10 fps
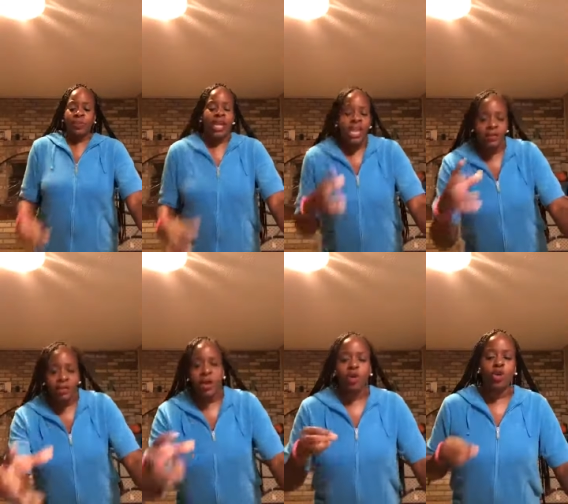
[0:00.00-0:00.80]

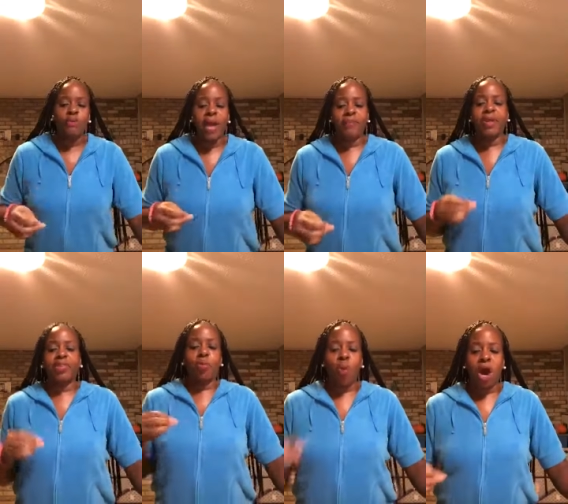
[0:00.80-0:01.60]
even though you may be
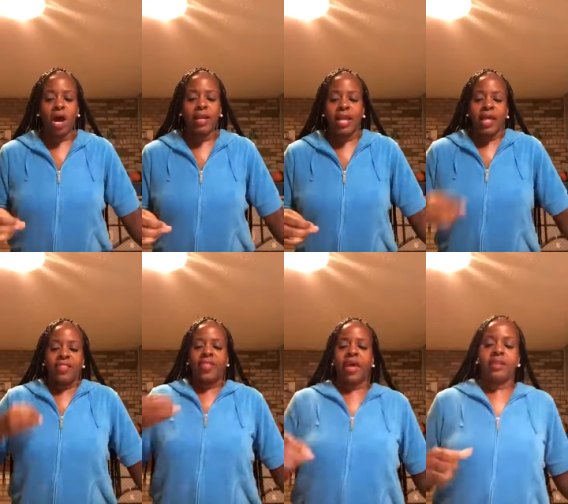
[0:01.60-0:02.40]
the one
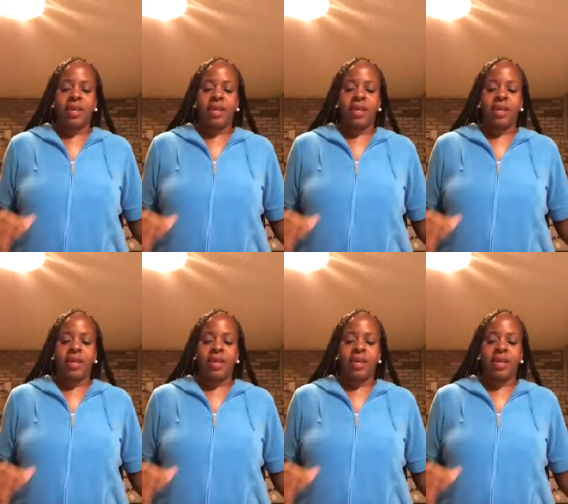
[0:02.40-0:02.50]
that.